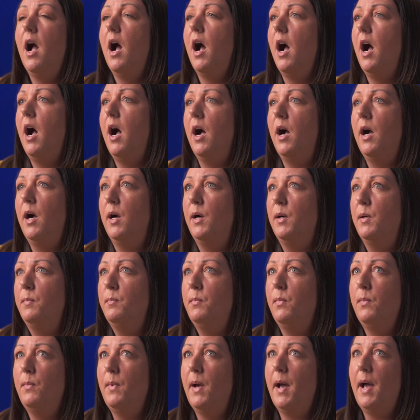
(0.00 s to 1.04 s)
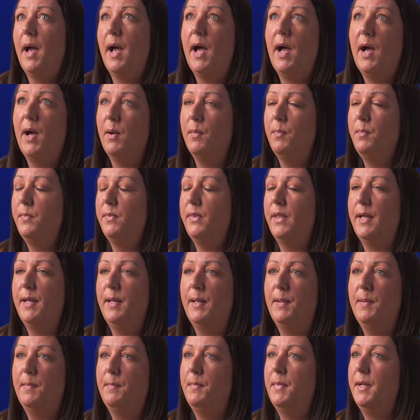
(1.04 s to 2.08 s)
help
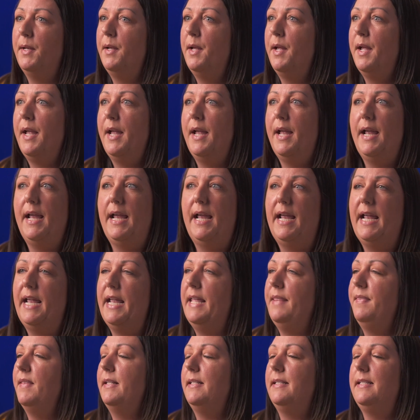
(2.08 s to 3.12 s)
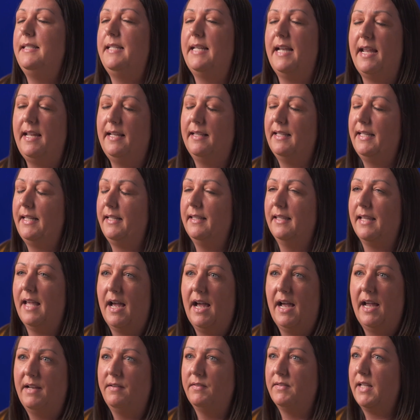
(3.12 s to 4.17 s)
them in the daily
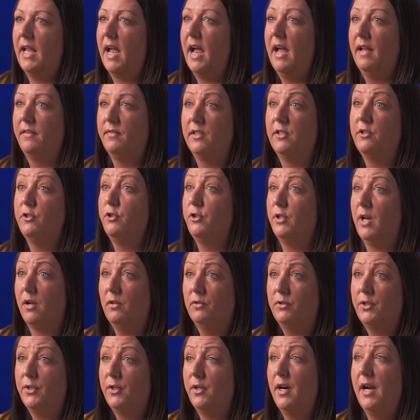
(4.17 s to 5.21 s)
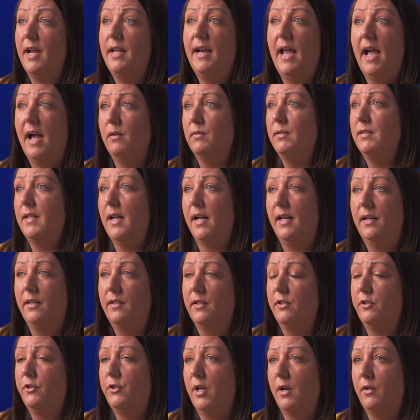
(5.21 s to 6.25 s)
lives at the shelter and outside of
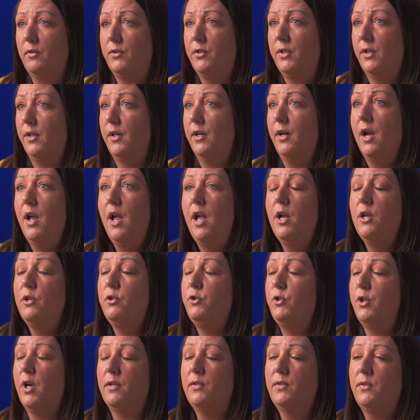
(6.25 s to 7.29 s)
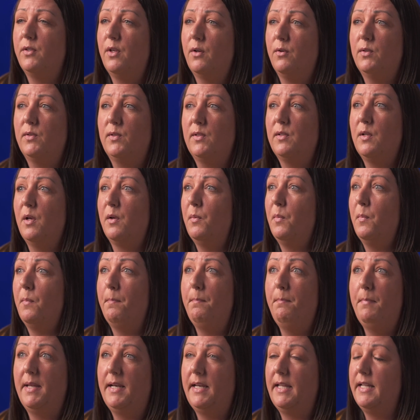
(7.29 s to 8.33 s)
the shelter. Just those
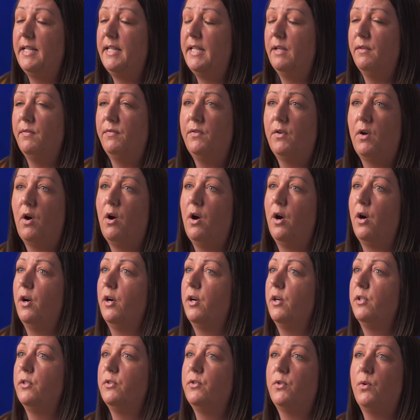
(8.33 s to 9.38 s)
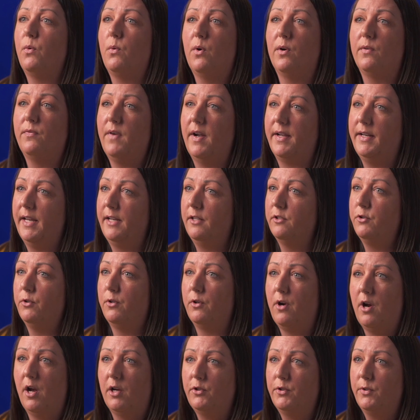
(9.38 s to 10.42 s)
many gift cards or
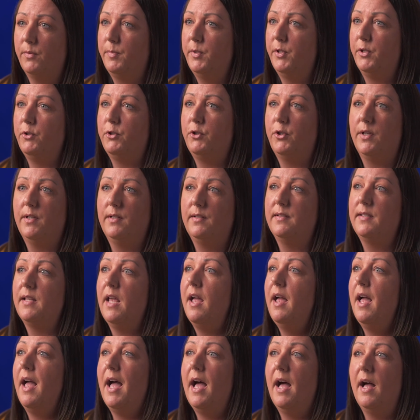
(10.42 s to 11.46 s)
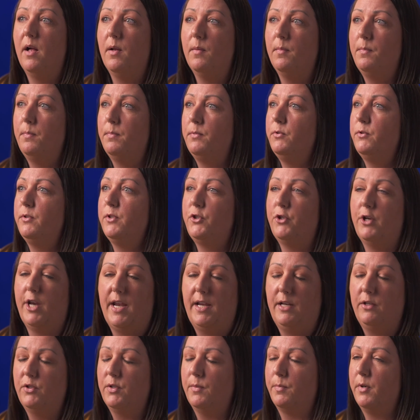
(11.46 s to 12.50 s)
financial contributions help
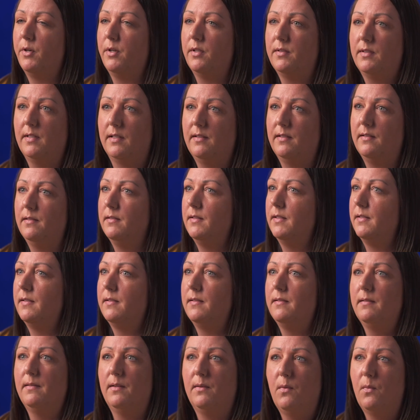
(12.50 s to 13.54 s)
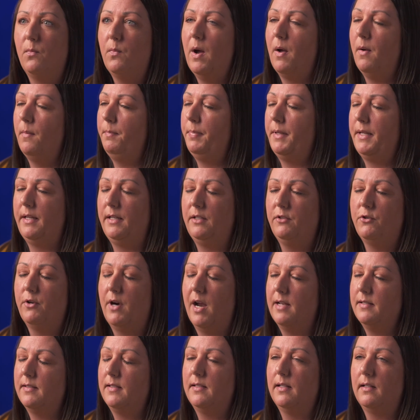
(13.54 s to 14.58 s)
change a person's well-being
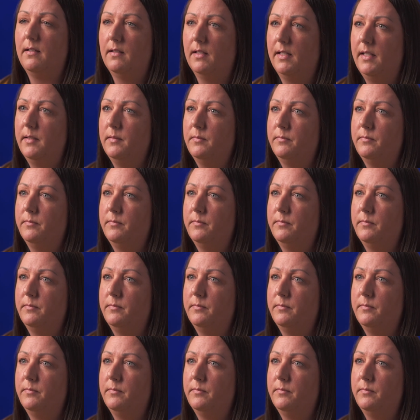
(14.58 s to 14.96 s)
drastically.